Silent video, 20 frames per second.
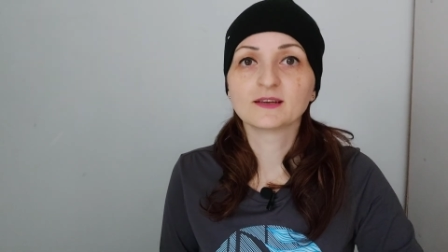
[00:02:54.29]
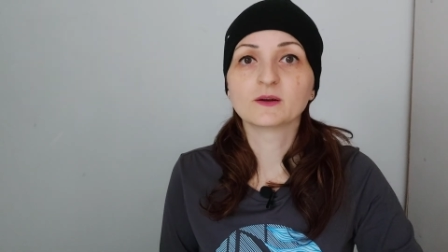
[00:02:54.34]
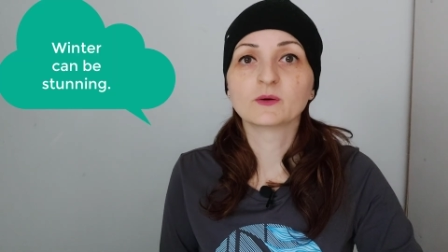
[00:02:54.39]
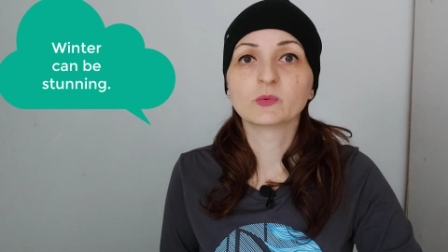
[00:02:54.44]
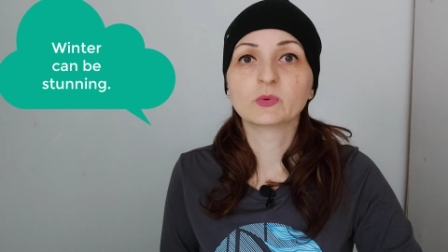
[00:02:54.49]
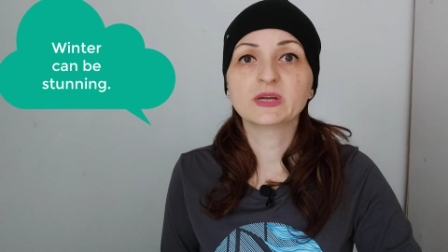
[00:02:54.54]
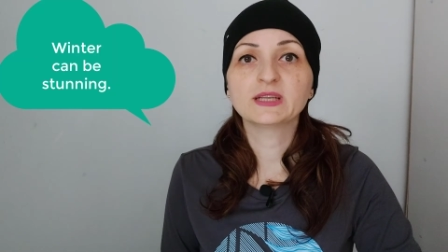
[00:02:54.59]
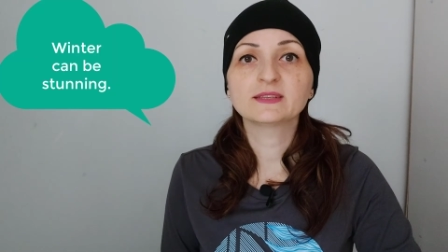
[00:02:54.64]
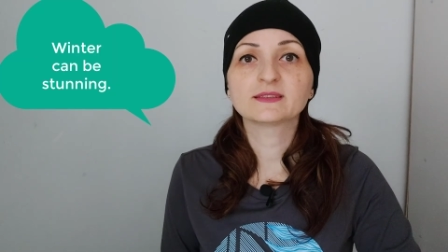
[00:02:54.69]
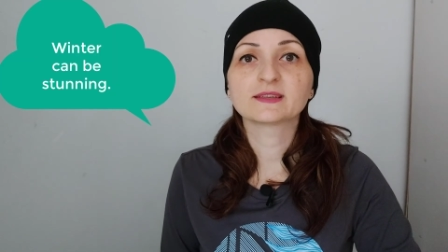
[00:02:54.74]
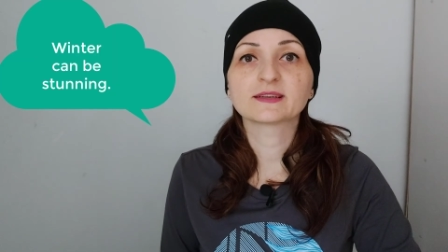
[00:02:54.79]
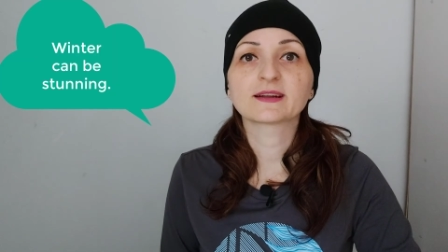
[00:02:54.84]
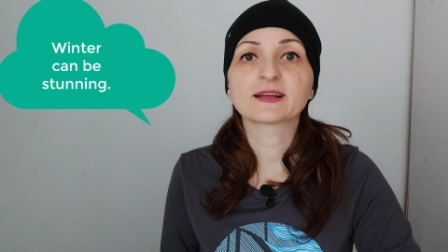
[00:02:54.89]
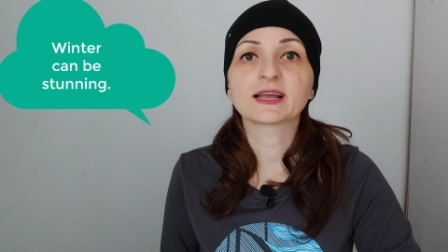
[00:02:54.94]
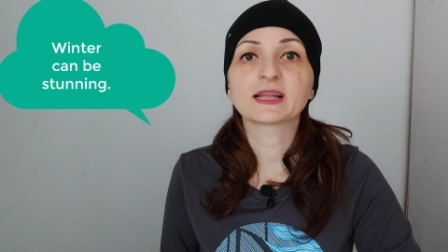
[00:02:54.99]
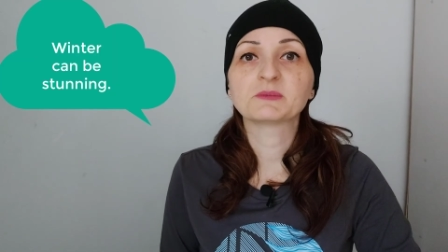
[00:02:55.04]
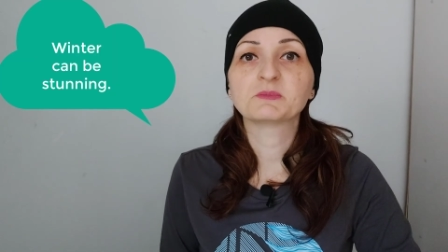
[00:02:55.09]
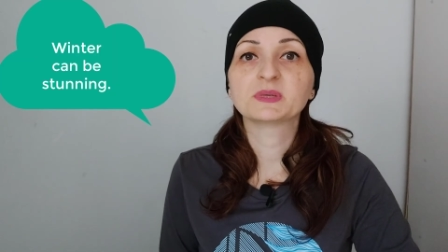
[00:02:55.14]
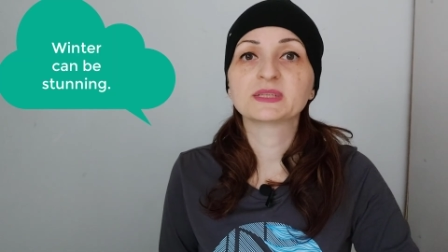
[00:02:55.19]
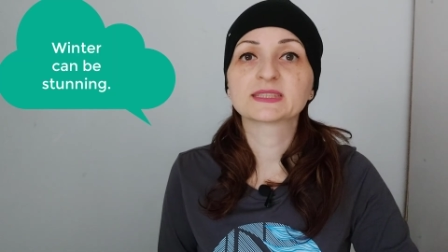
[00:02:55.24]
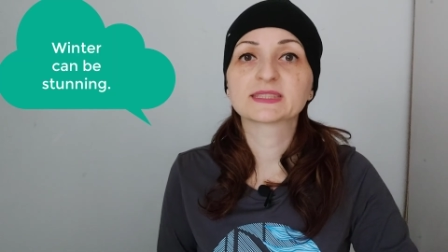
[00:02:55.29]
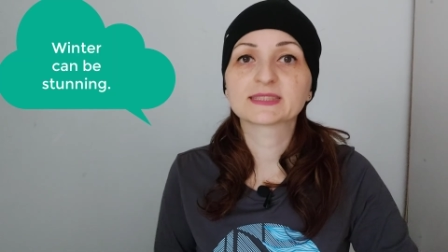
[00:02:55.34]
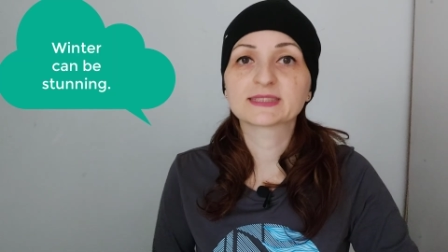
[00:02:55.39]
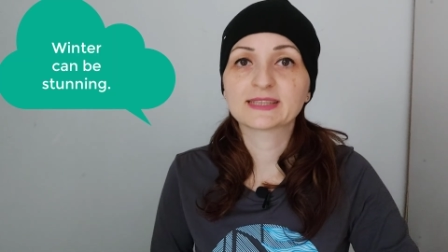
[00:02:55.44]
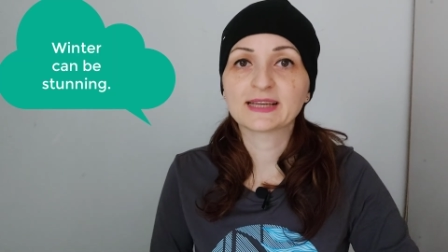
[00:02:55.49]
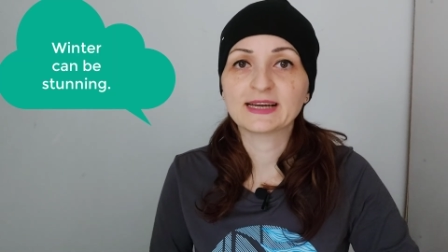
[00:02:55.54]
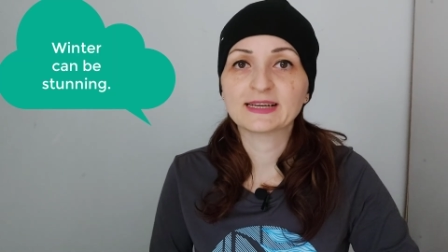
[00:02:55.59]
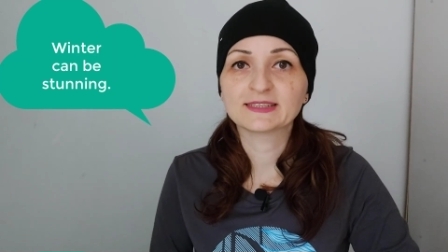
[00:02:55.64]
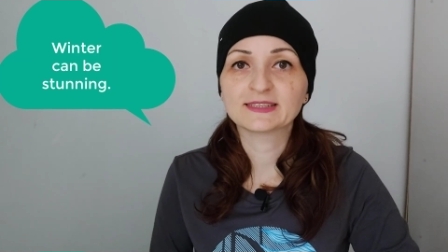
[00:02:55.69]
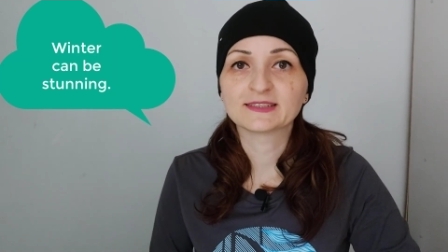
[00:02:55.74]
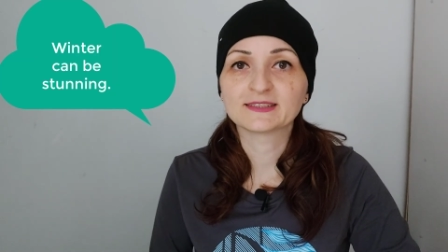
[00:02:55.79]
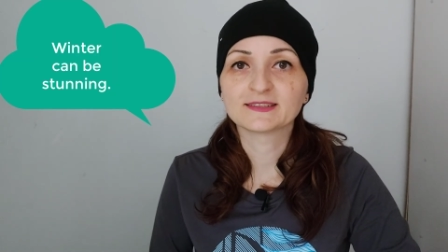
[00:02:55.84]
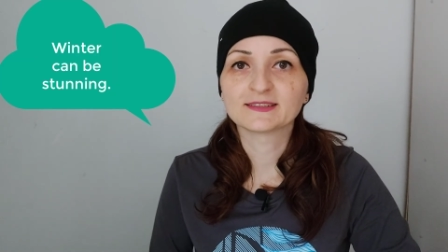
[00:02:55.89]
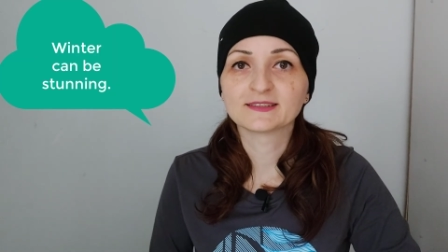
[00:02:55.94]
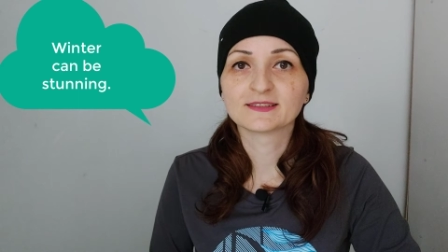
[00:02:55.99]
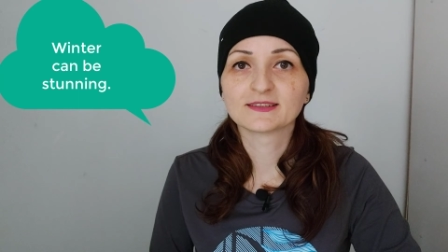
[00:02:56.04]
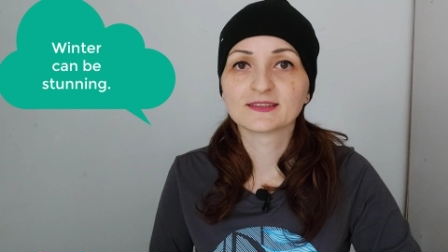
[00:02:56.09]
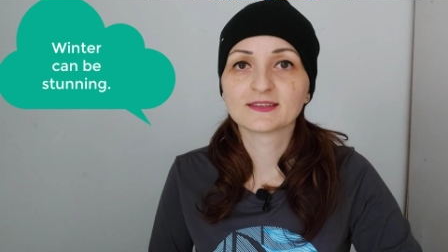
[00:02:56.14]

Winter can be stunning.